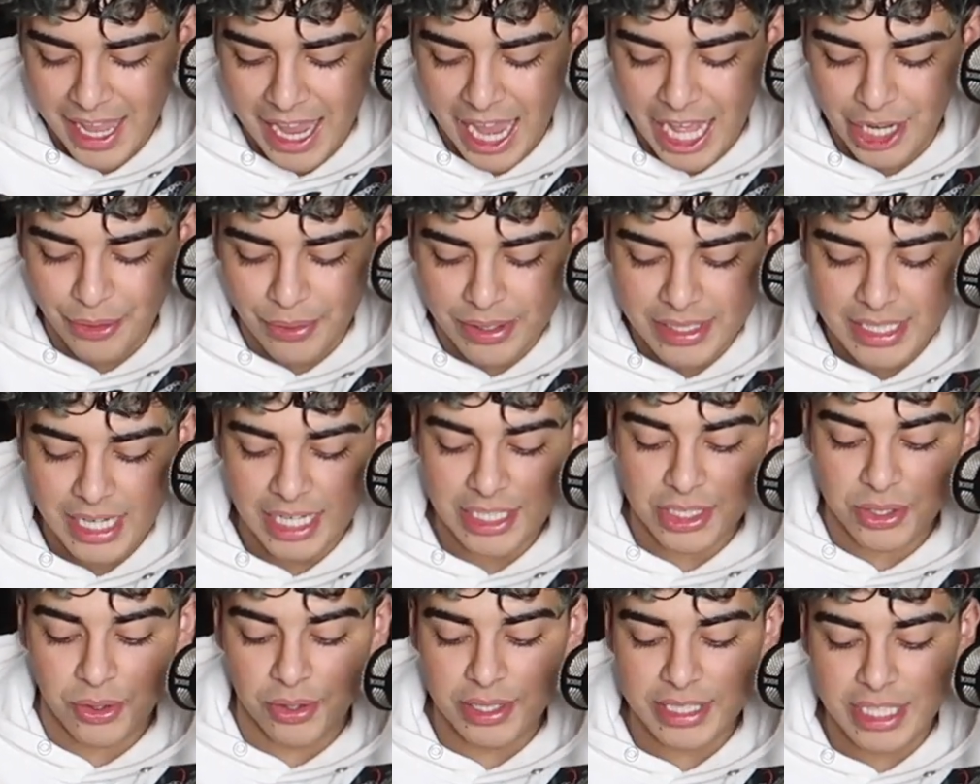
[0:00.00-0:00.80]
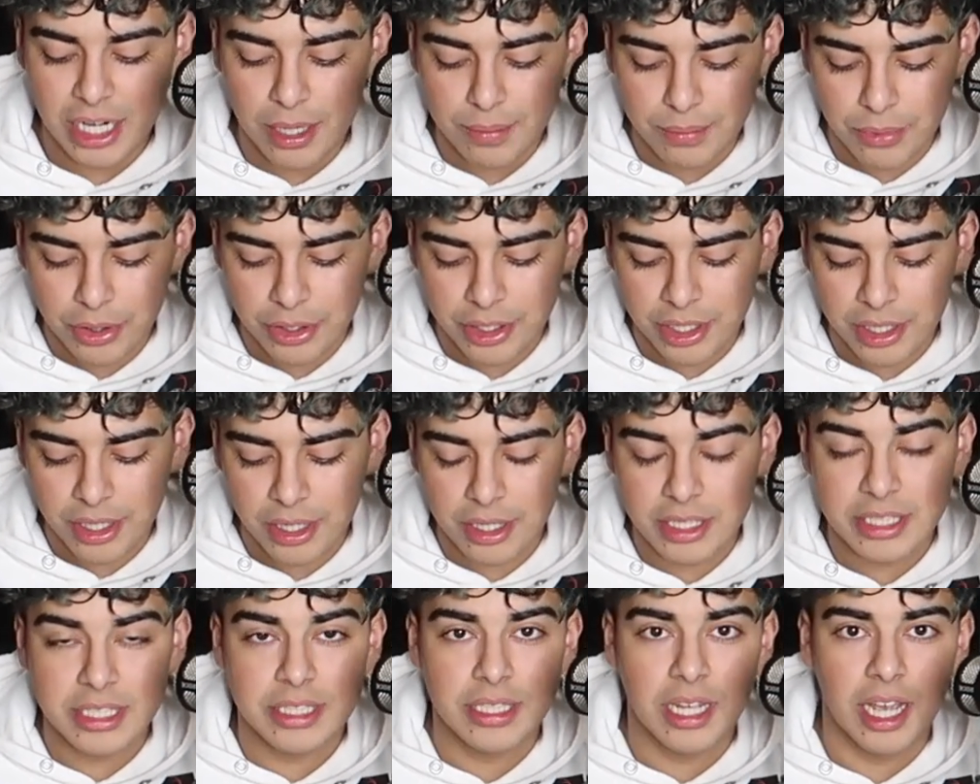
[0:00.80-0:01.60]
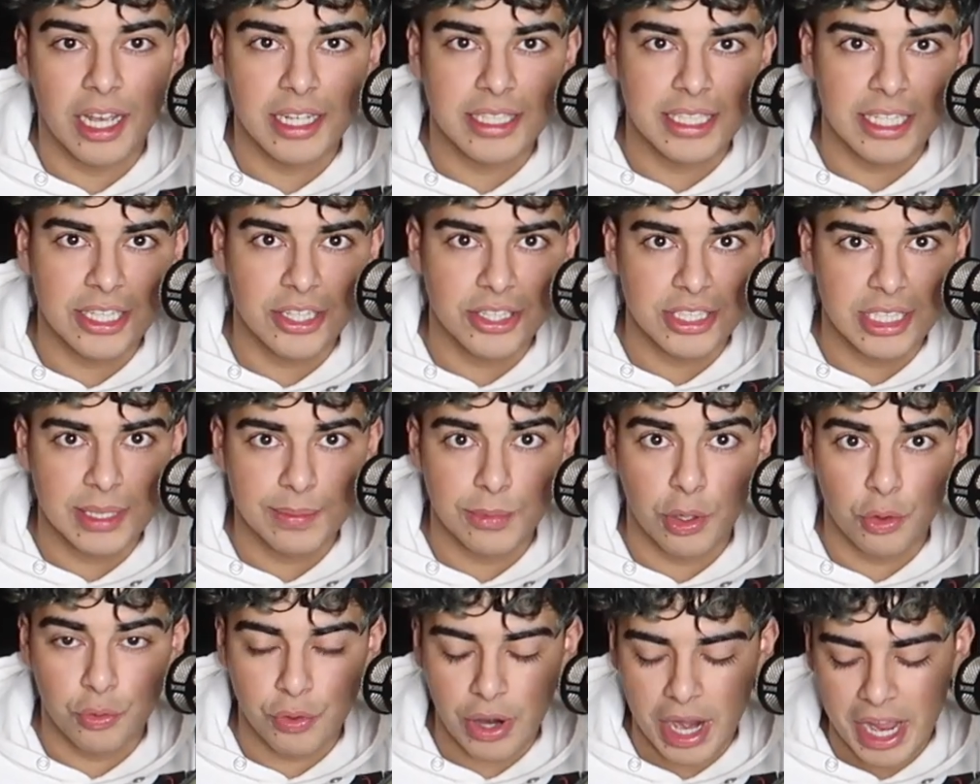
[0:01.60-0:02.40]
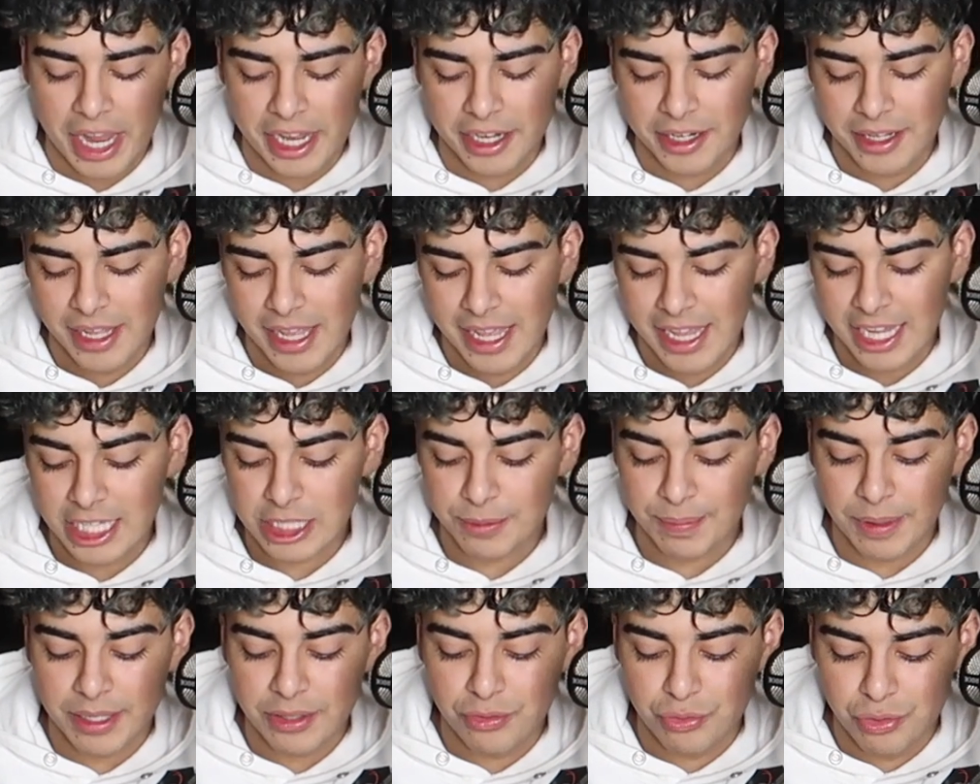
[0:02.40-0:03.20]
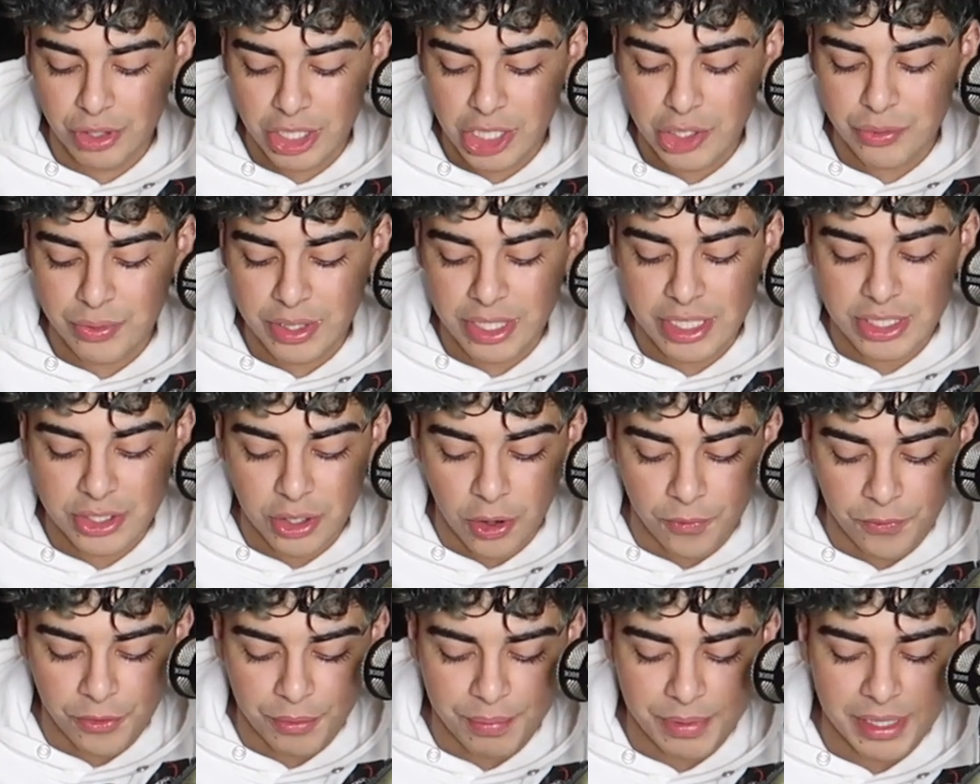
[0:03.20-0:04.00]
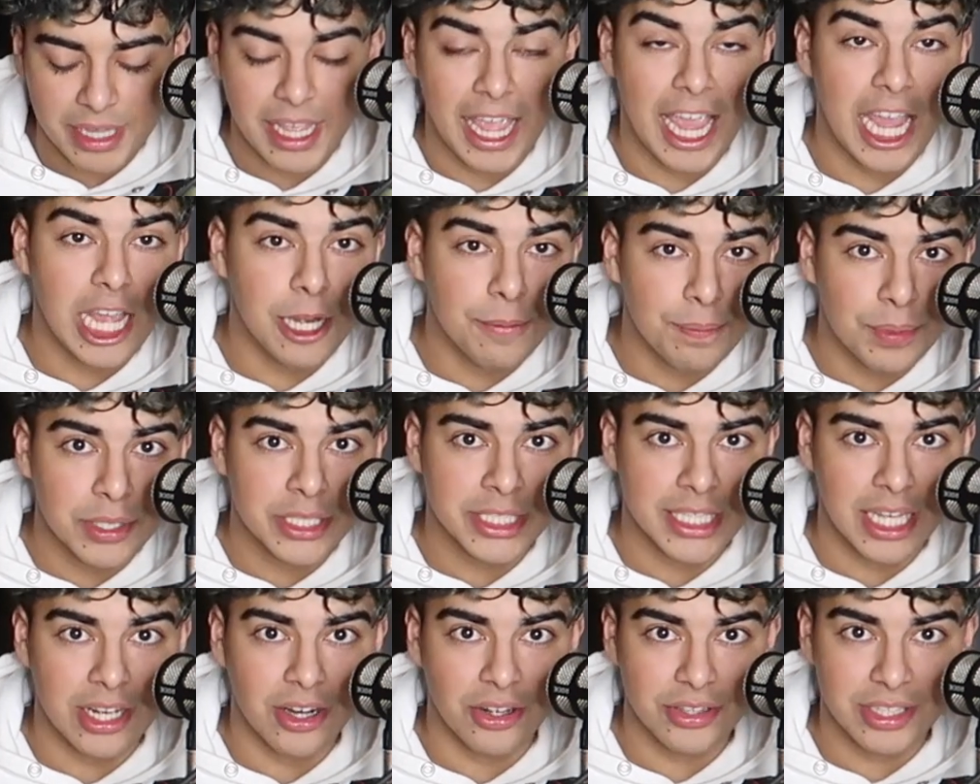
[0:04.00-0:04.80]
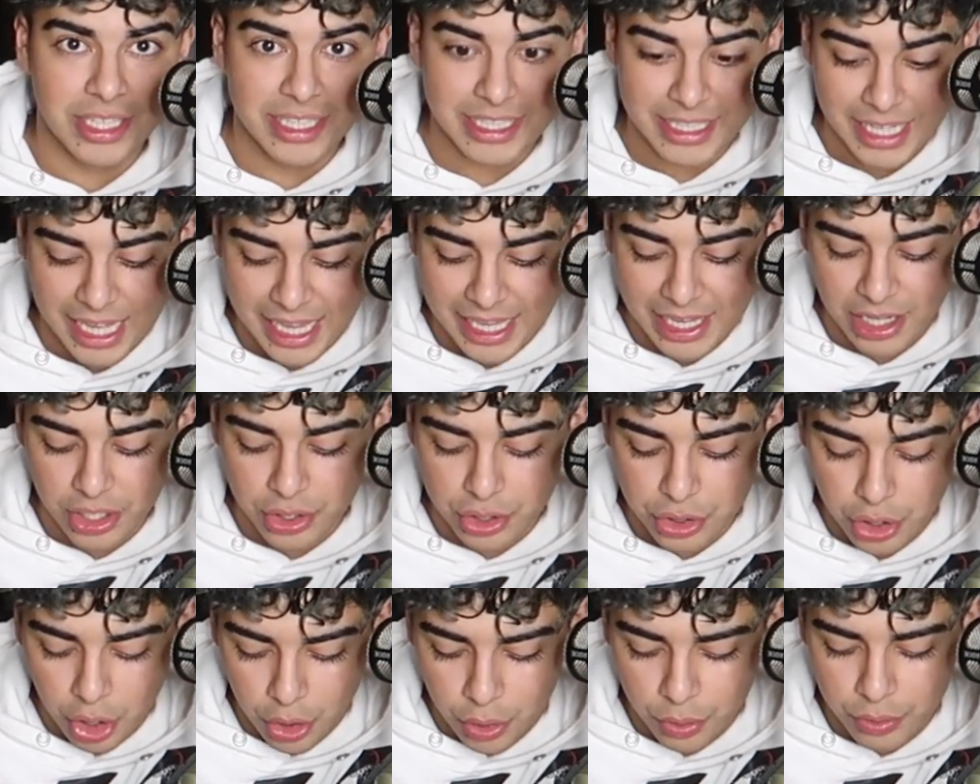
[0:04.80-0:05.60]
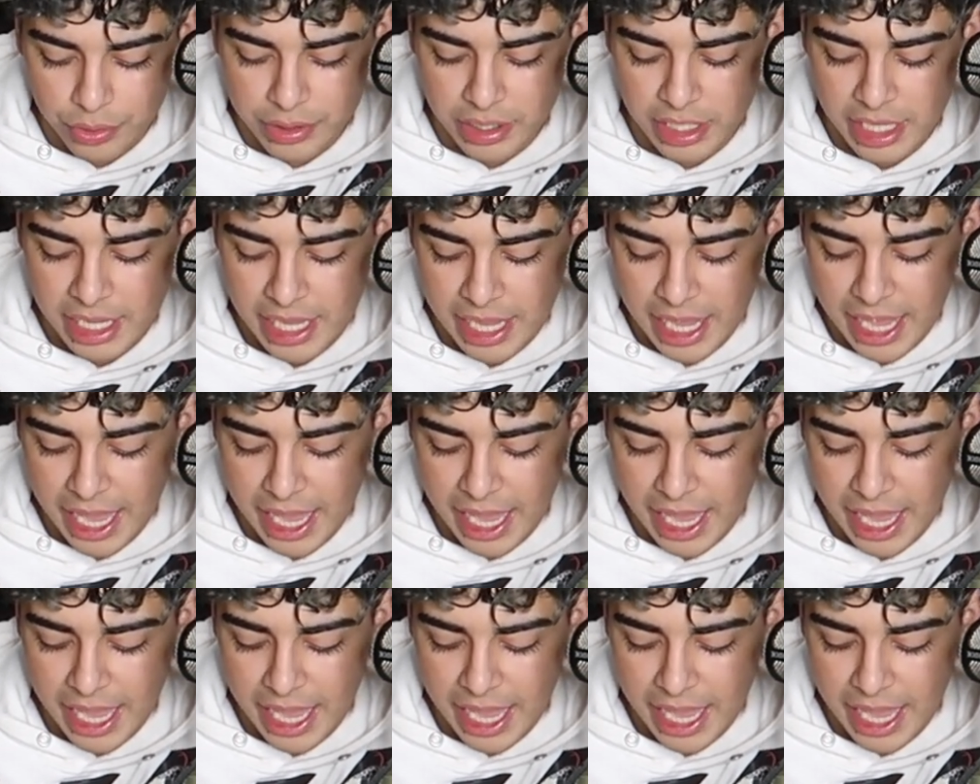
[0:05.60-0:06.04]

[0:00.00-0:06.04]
Anyways, guys, Lordstown Motor uh, ticker symbol ride has been really, really dope for me. 8% on the day alone.